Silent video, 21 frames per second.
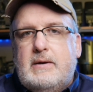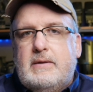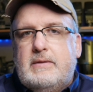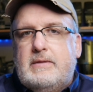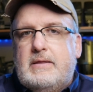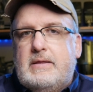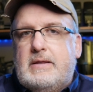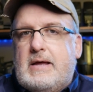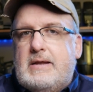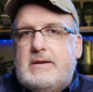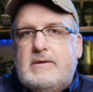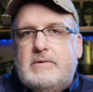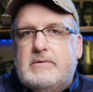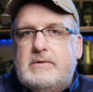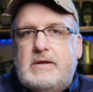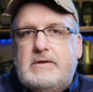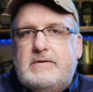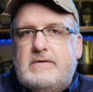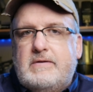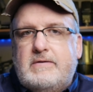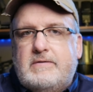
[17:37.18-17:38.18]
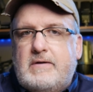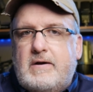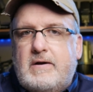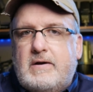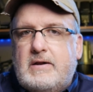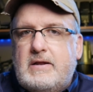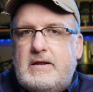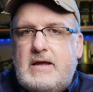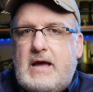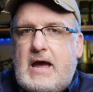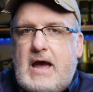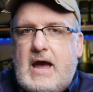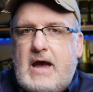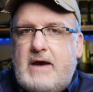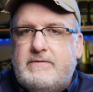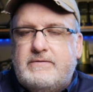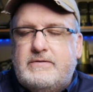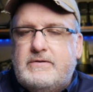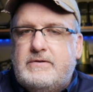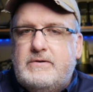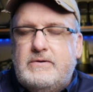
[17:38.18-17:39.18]
then I don't necessarily
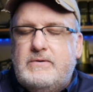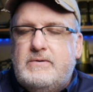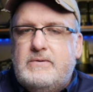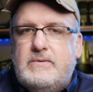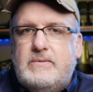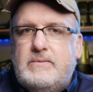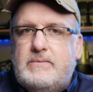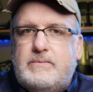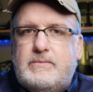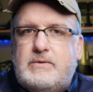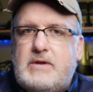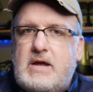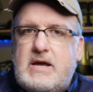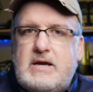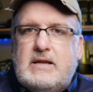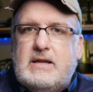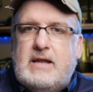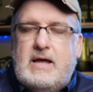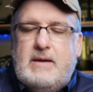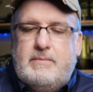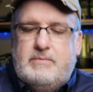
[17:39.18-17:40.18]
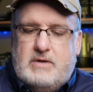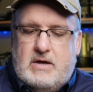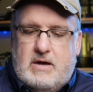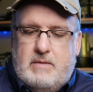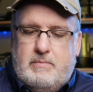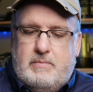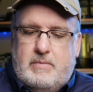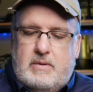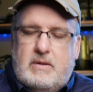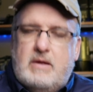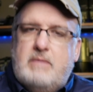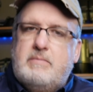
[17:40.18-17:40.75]
have to take a laptop.